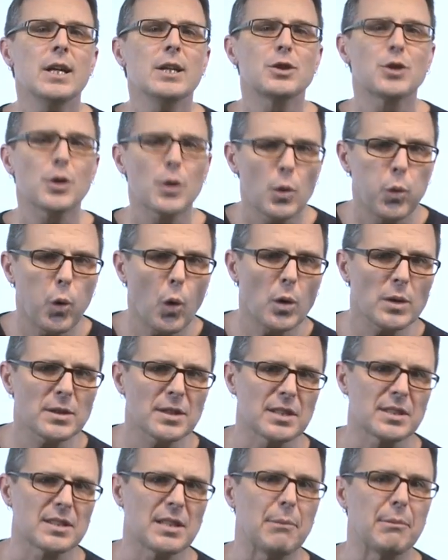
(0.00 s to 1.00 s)
To
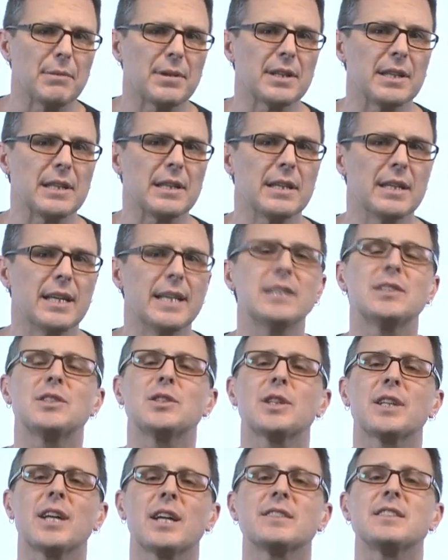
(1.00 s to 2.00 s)
quarter something is
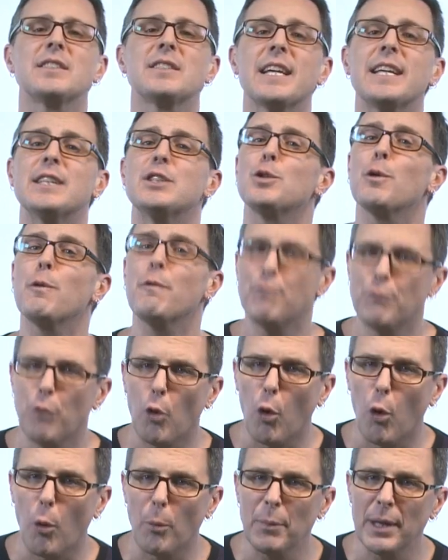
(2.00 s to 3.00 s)
to cut it into
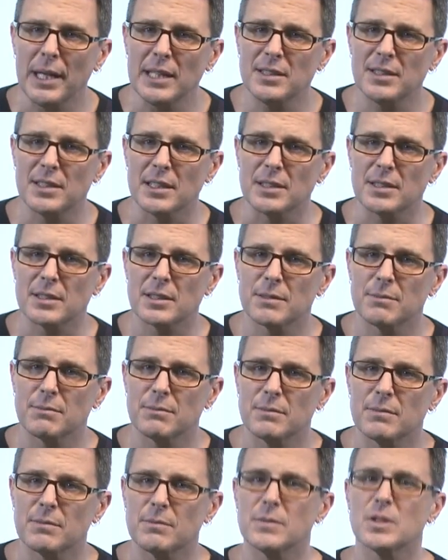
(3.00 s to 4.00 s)
4 pieces.
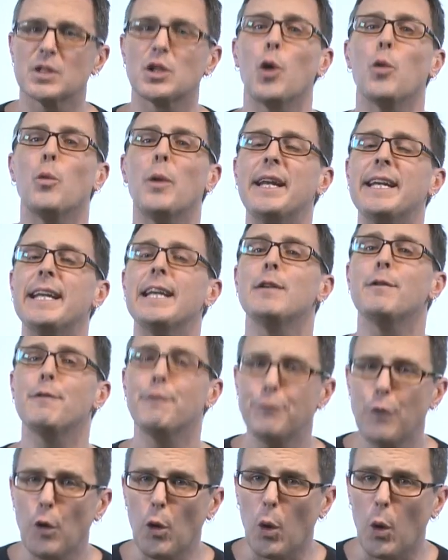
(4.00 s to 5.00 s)
So we need
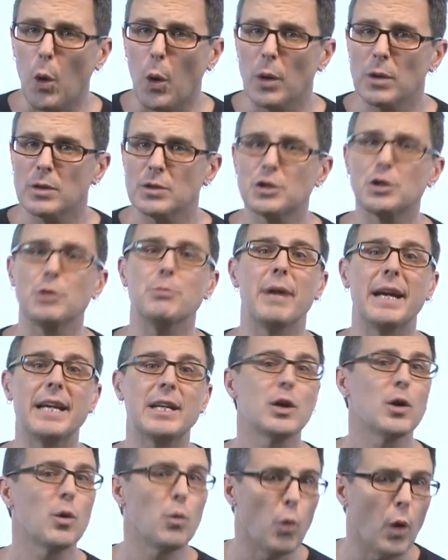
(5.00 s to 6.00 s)
4 to
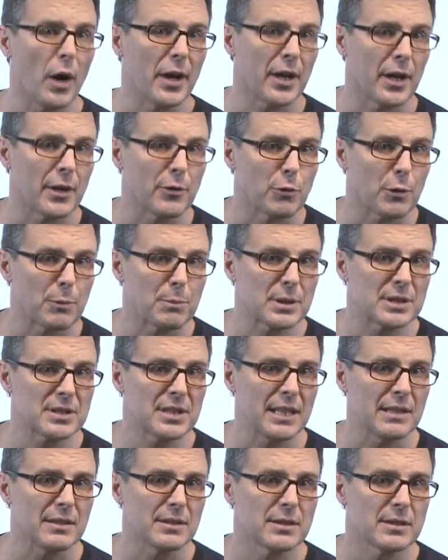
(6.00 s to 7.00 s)
make
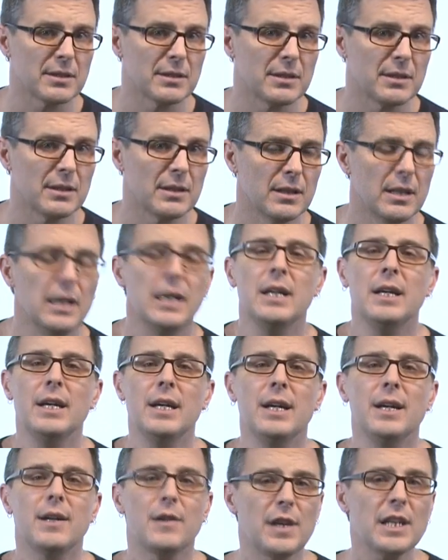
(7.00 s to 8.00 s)
100%.
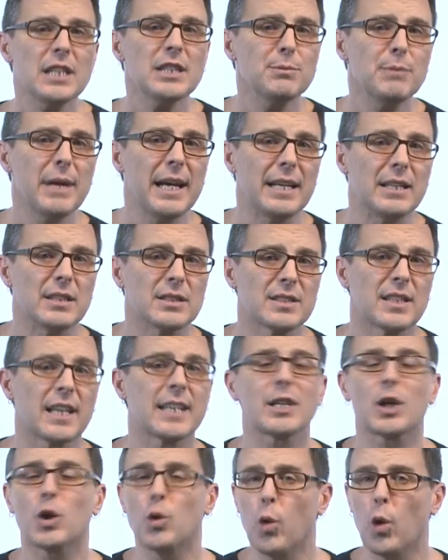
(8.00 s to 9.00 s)
This means
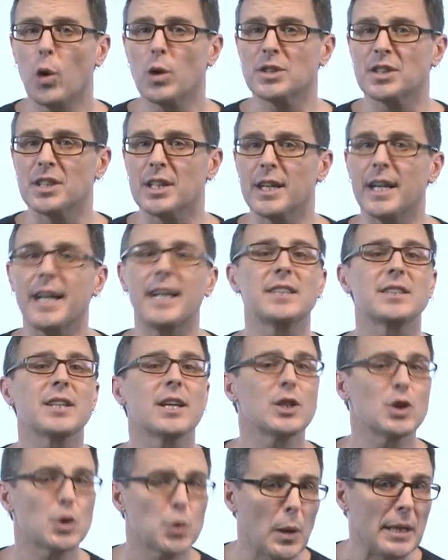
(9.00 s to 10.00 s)
that a quarter is
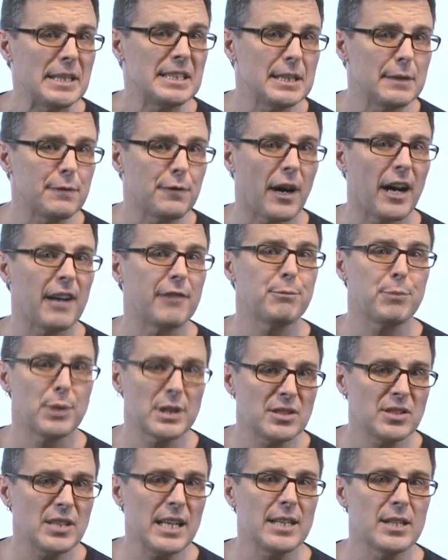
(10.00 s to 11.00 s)

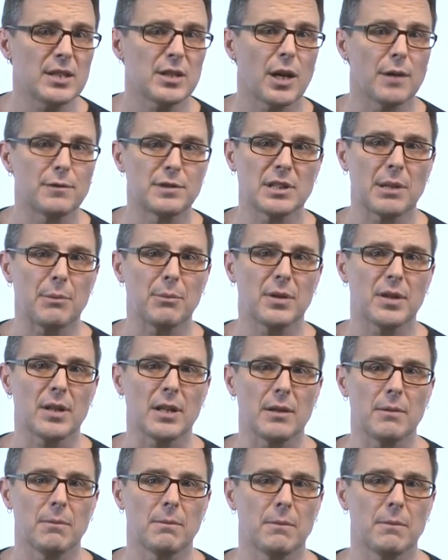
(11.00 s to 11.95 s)
25% of something.